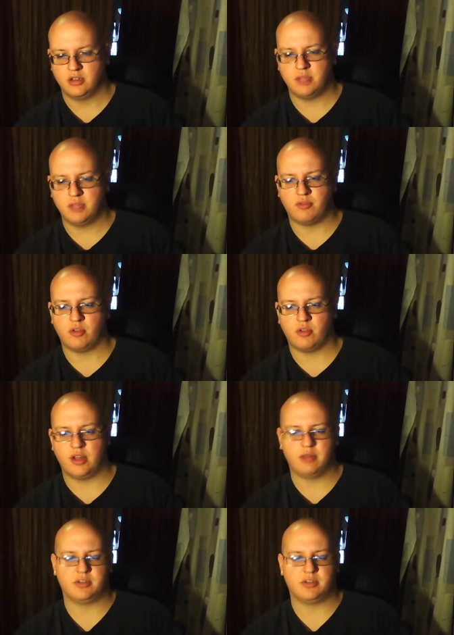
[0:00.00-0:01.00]
night before that,
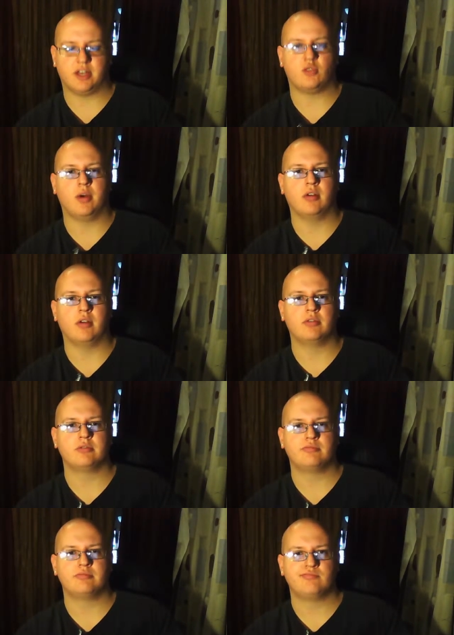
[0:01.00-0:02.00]
it was like 12.
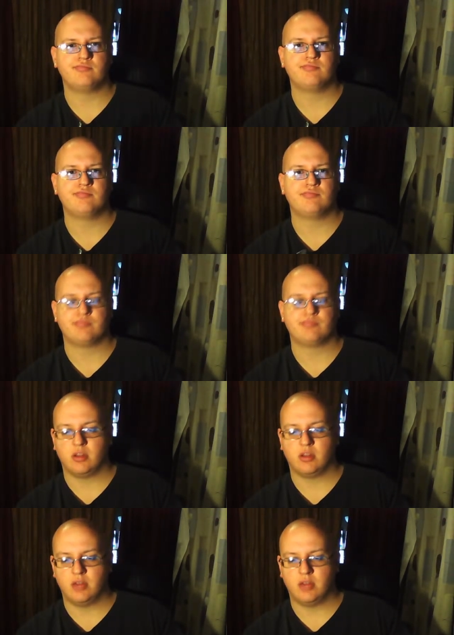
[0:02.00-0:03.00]

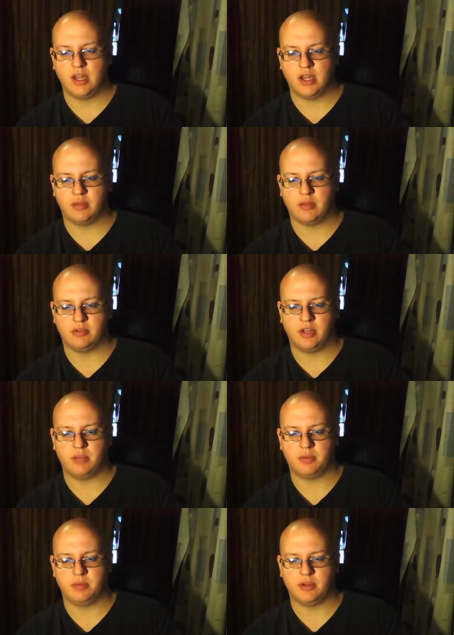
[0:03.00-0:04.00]
Not real
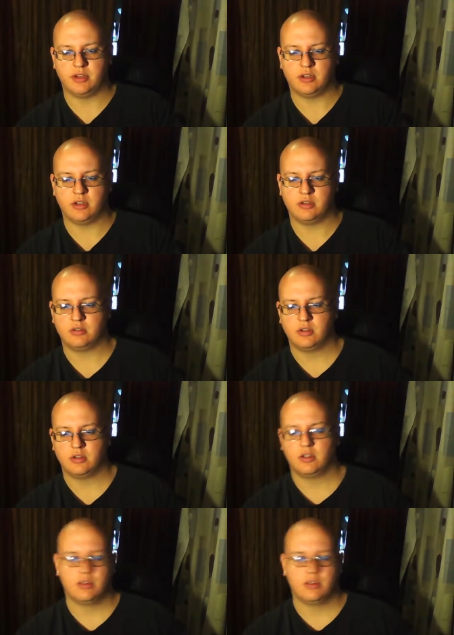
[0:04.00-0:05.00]
happy about that.
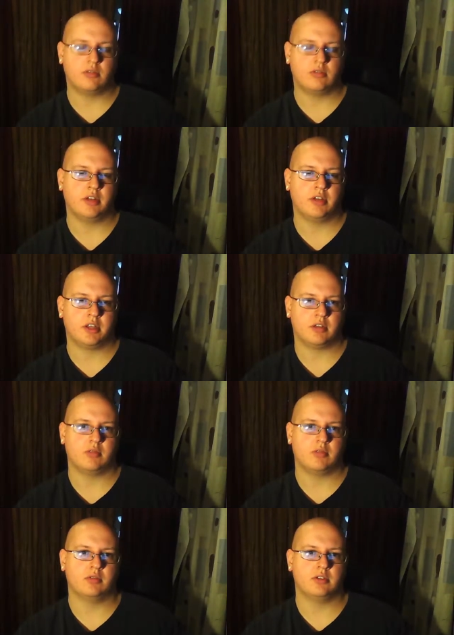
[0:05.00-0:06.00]
Don't like the
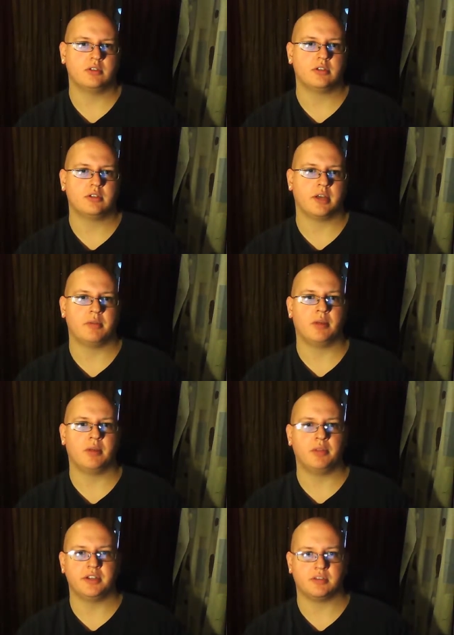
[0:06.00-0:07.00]
cold. I got metal
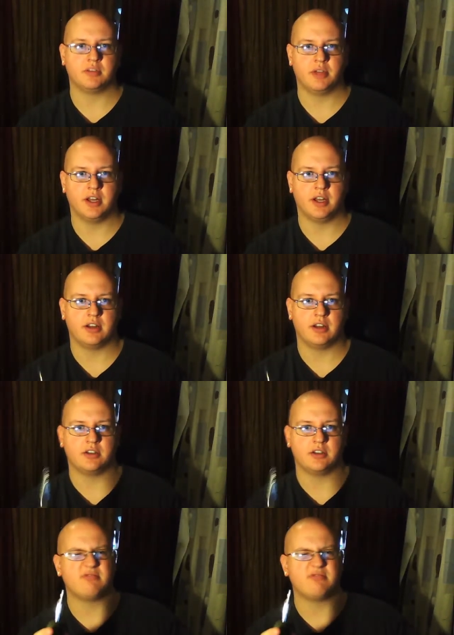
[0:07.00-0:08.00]
plates in my neck, and it
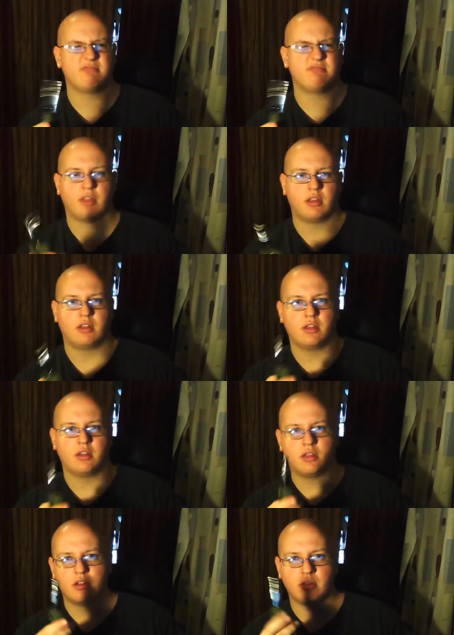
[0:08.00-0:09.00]
just, no
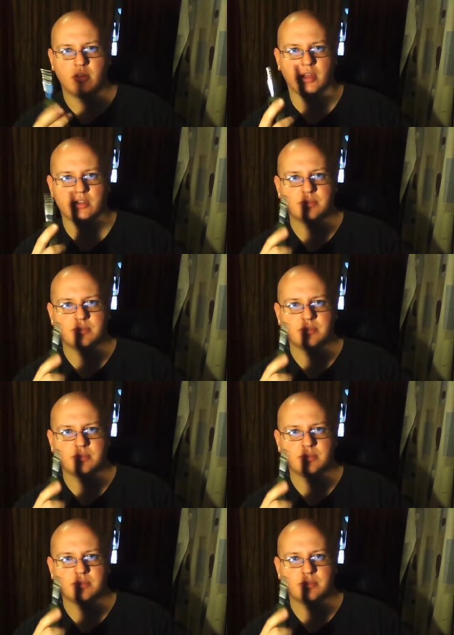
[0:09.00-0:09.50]
thanks.